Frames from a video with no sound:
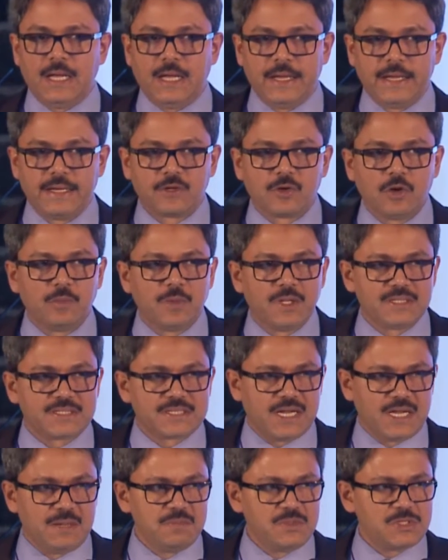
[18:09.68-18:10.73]
in global
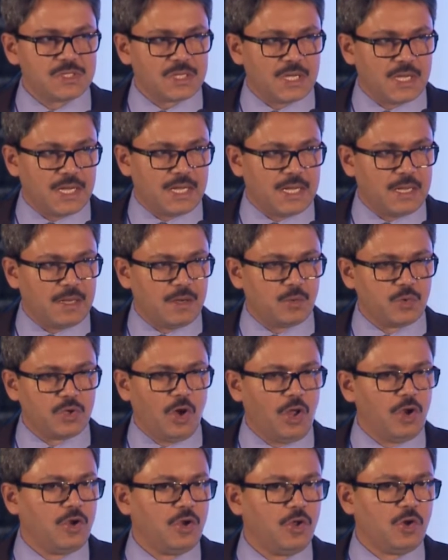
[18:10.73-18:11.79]
terms, uh, we
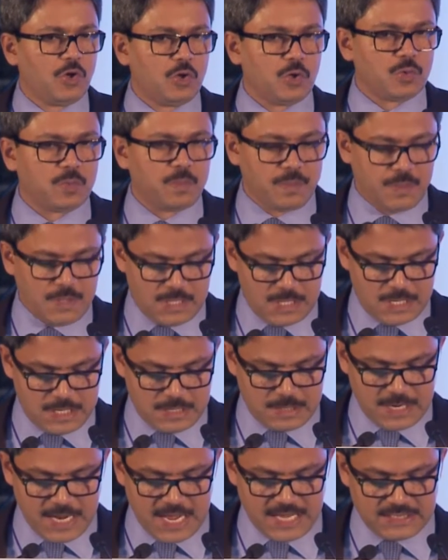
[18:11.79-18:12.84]
all know
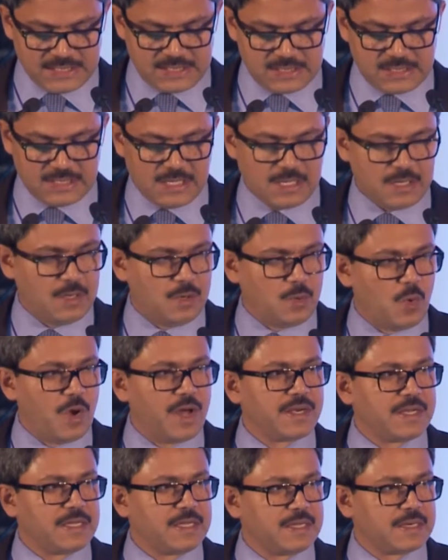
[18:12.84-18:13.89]
uh, last uh,
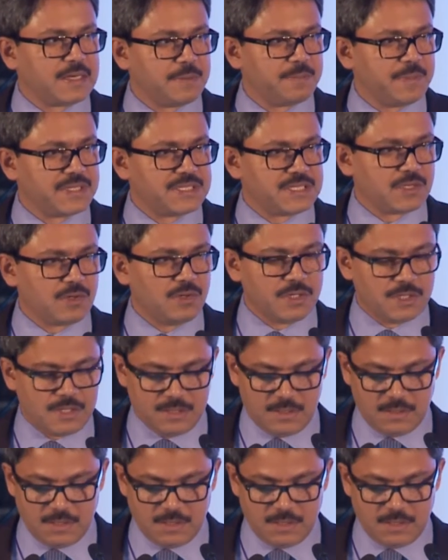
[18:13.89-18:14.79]
one year in particular,